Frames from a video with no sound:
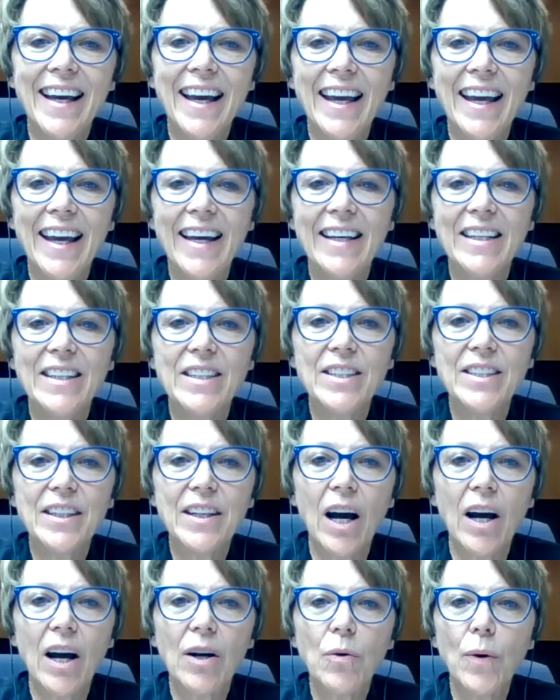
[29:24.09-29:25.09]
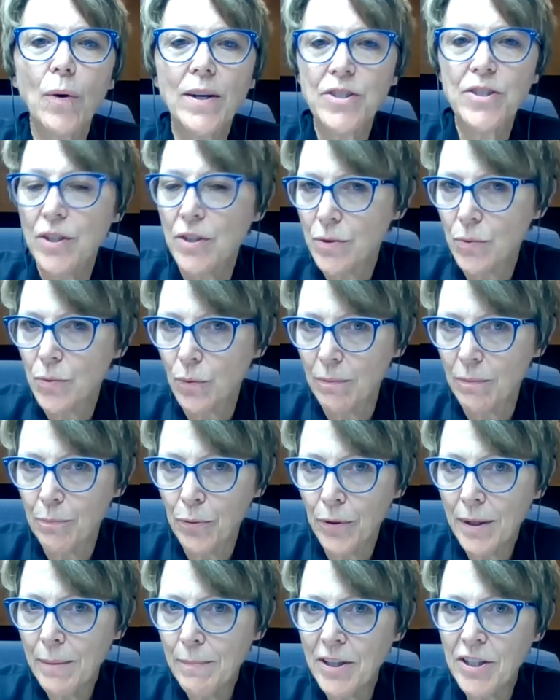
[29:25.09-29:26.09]
And our questions were
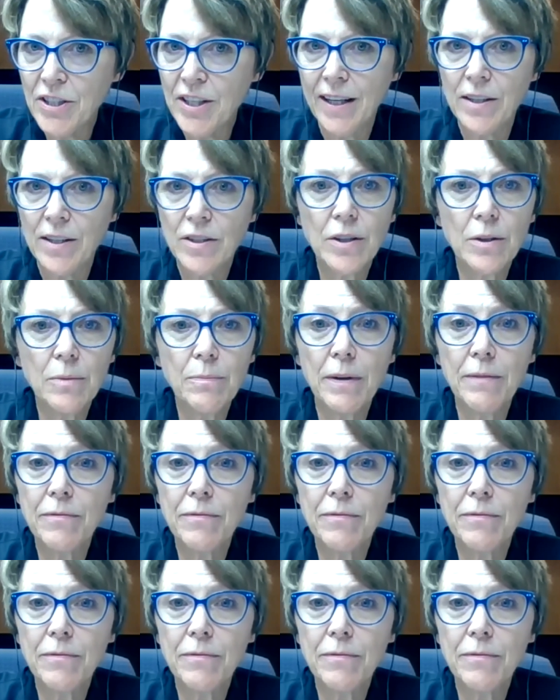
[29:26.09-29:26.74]
pretty much answered.